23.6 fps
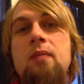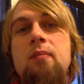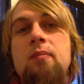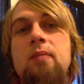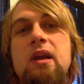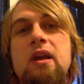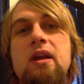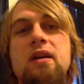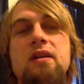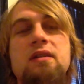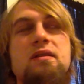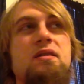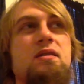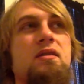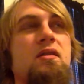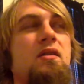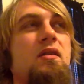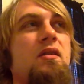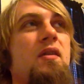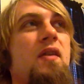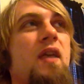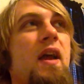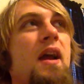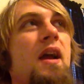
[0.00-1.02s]
because
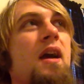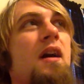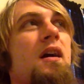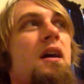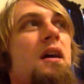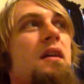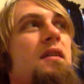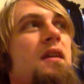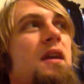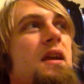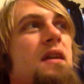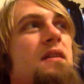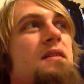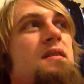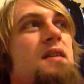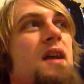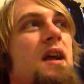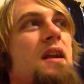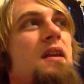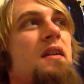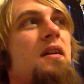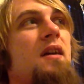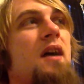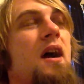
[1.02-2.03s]
they are at the
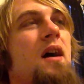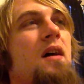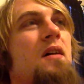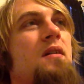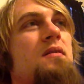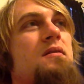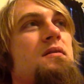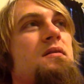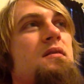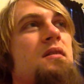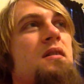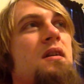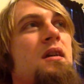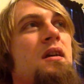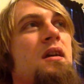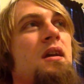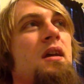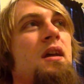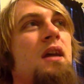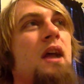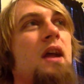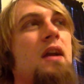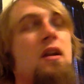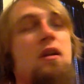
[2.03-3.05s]
inside of their house,
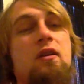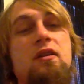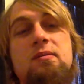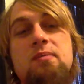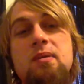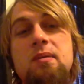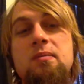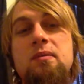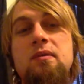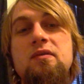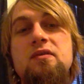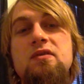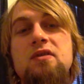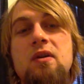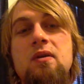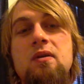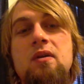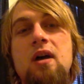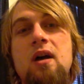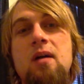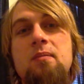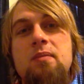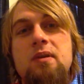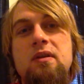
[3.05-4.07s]
and all these people have
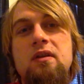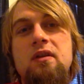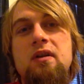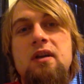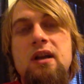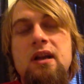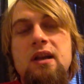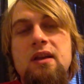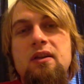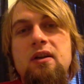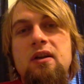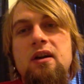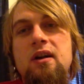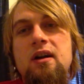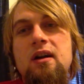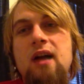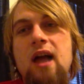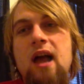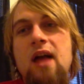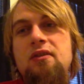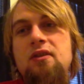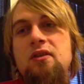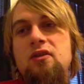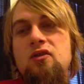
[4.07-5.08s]
showed up, and
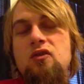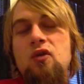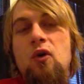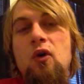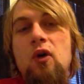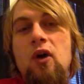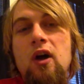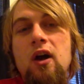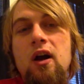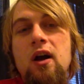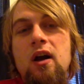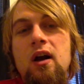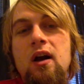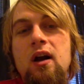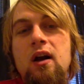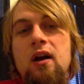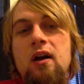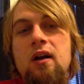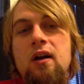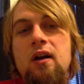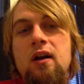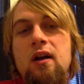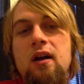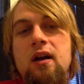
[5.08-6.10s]
they're at the door
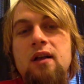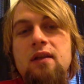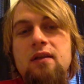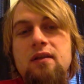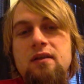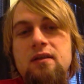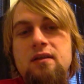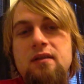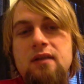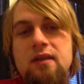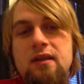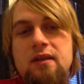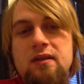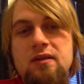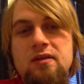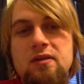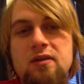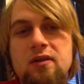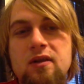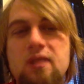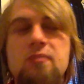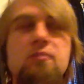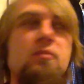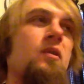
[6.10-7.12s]
in the
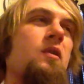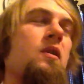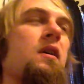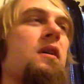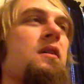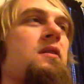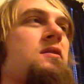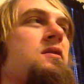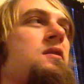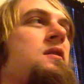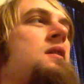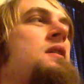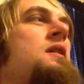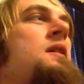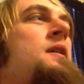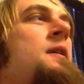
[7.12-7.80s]
screen porch.